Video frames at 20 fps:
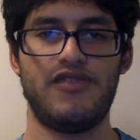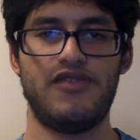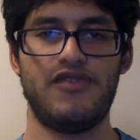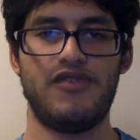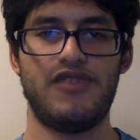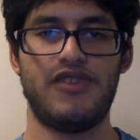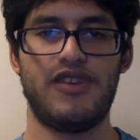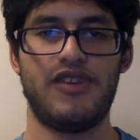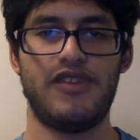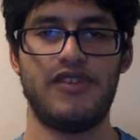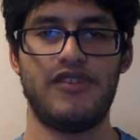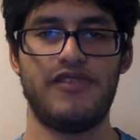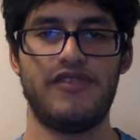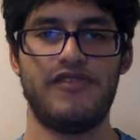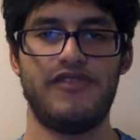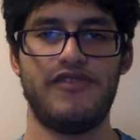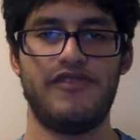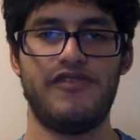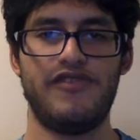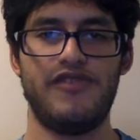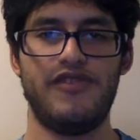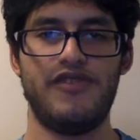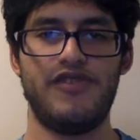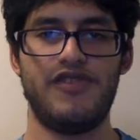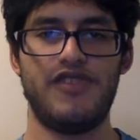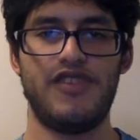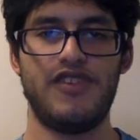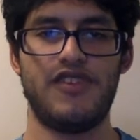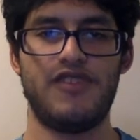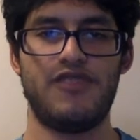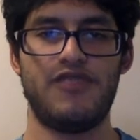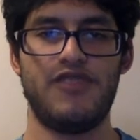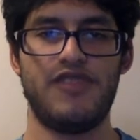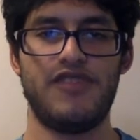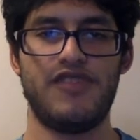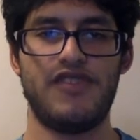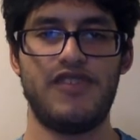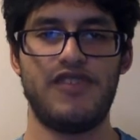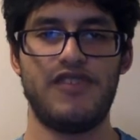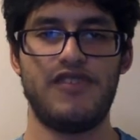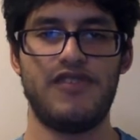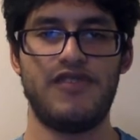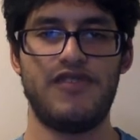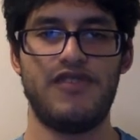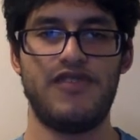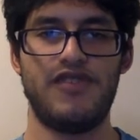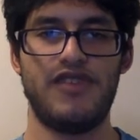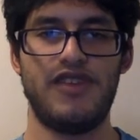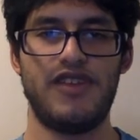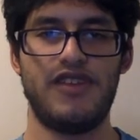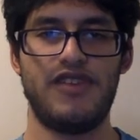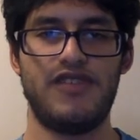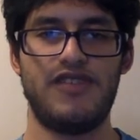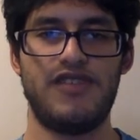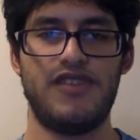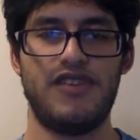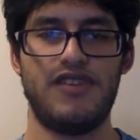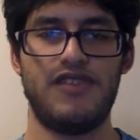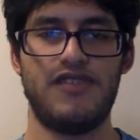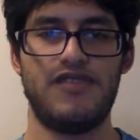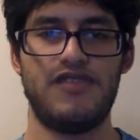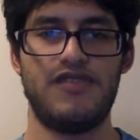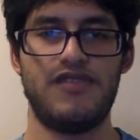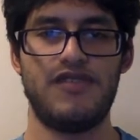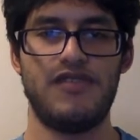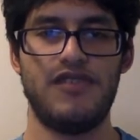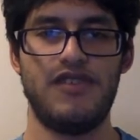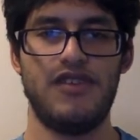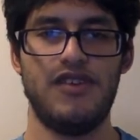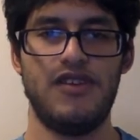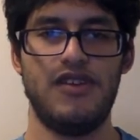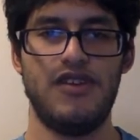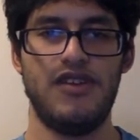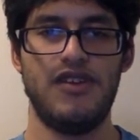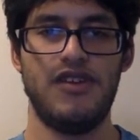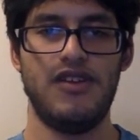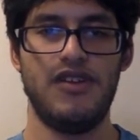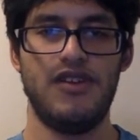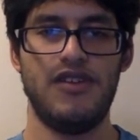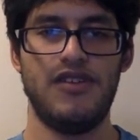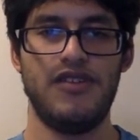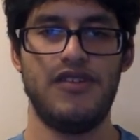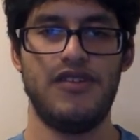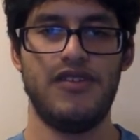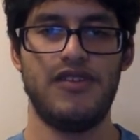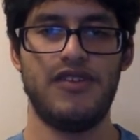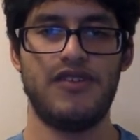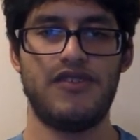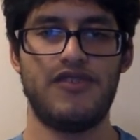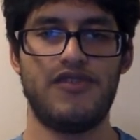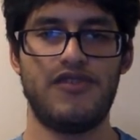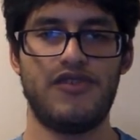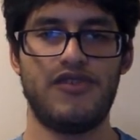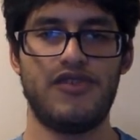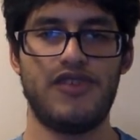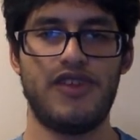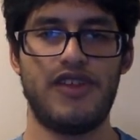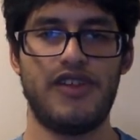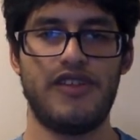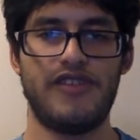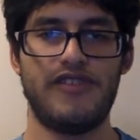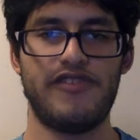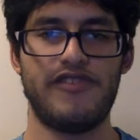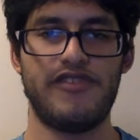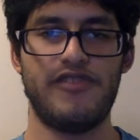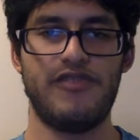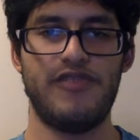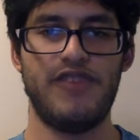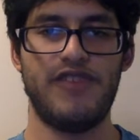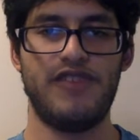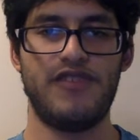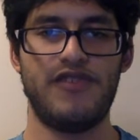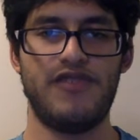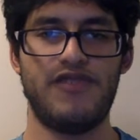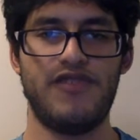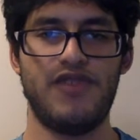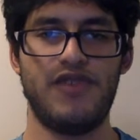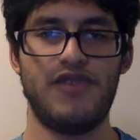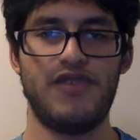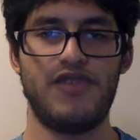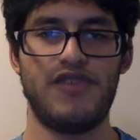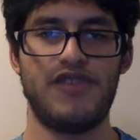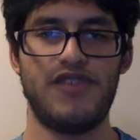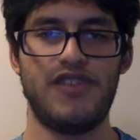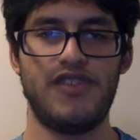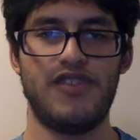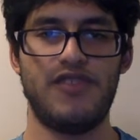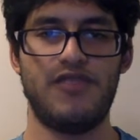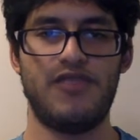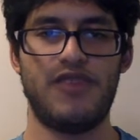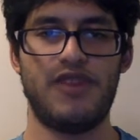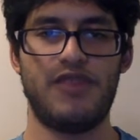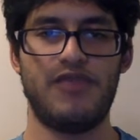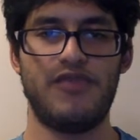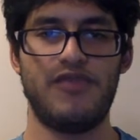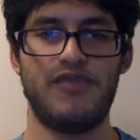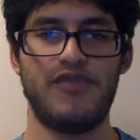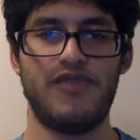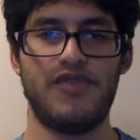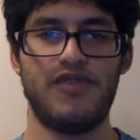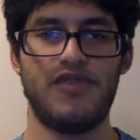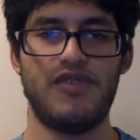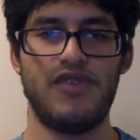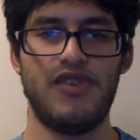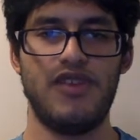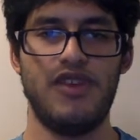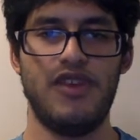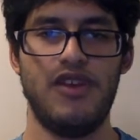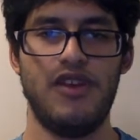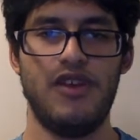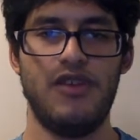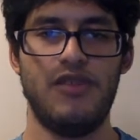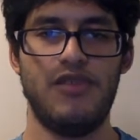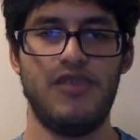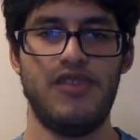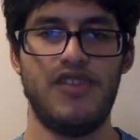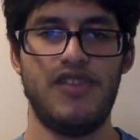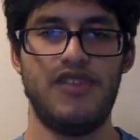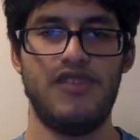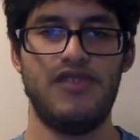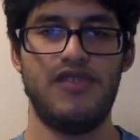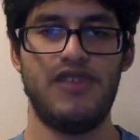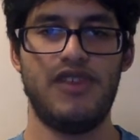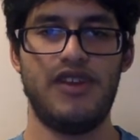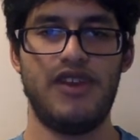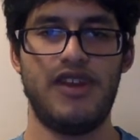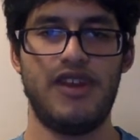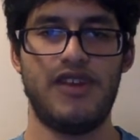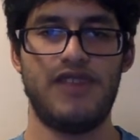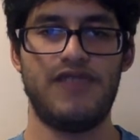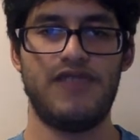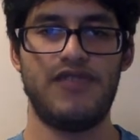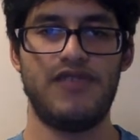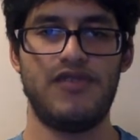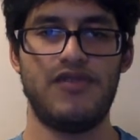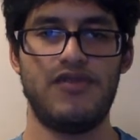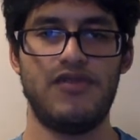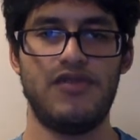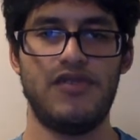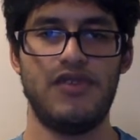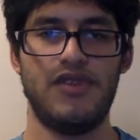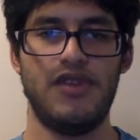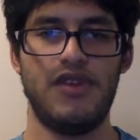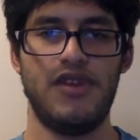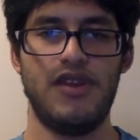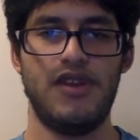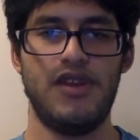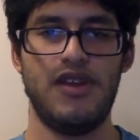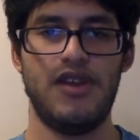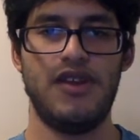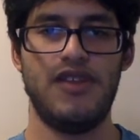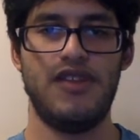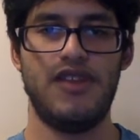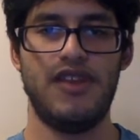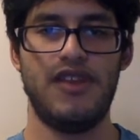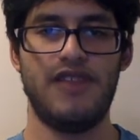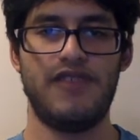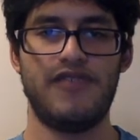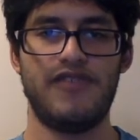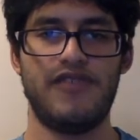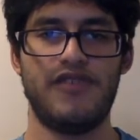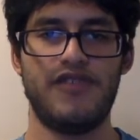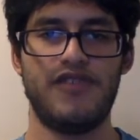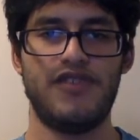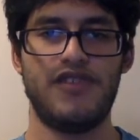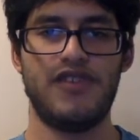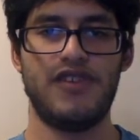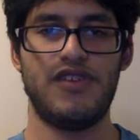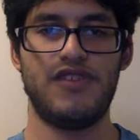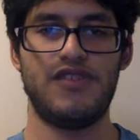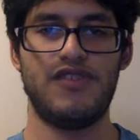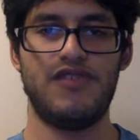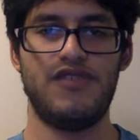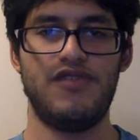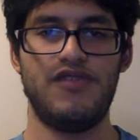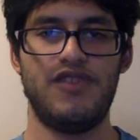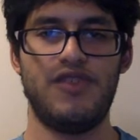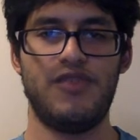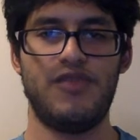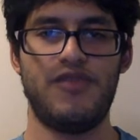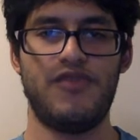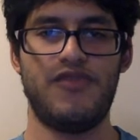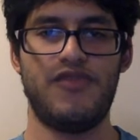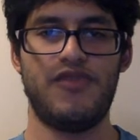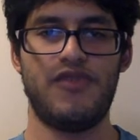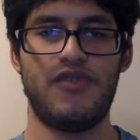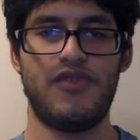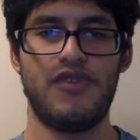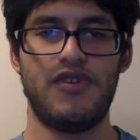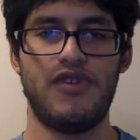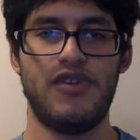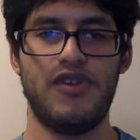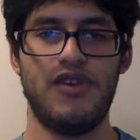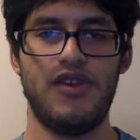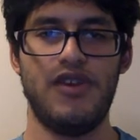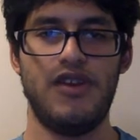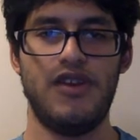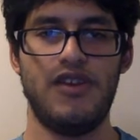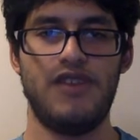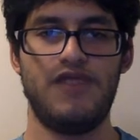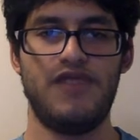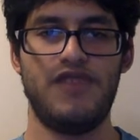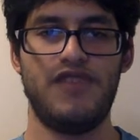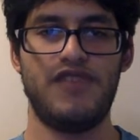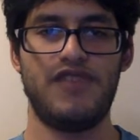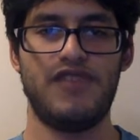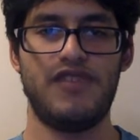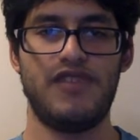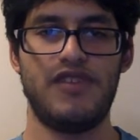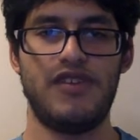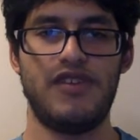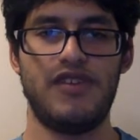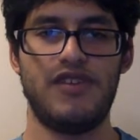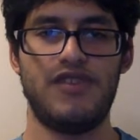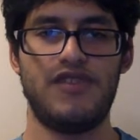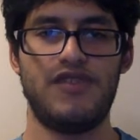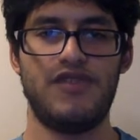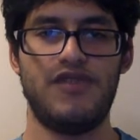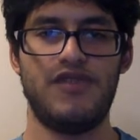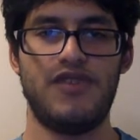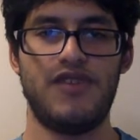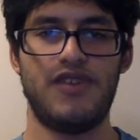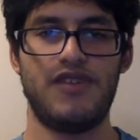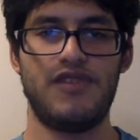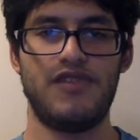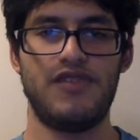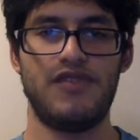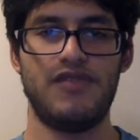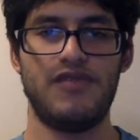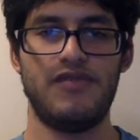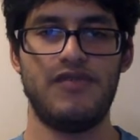College to choose the next president of the United States. The Electoral College can base their votes on the popular vote, but they do not have to, and they have chosen not to do that before, as recently as 2000.